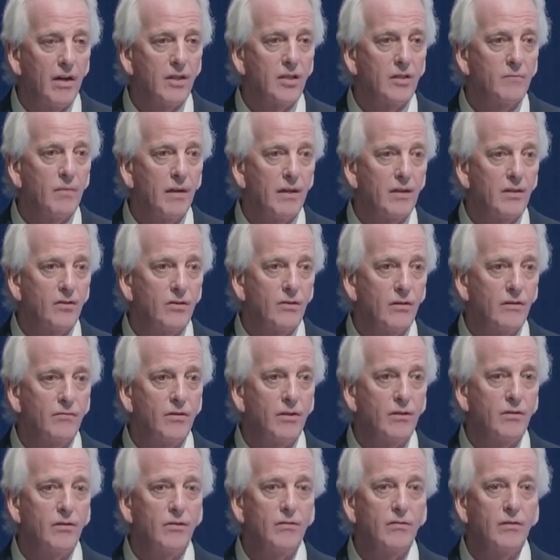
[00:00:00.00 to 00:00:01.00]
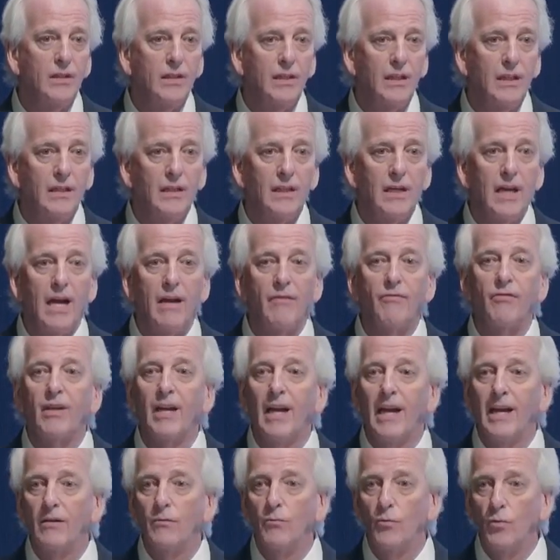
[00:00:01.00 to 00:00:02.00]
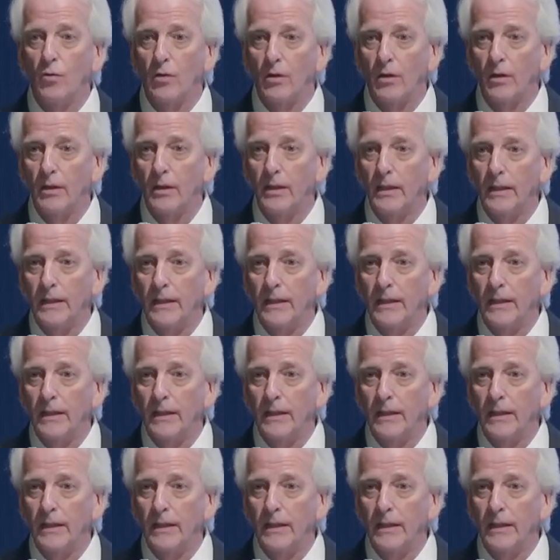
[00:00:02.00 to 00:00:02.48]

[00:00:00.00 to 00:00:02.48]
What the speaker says: by the Soviet Union in the Afghan war,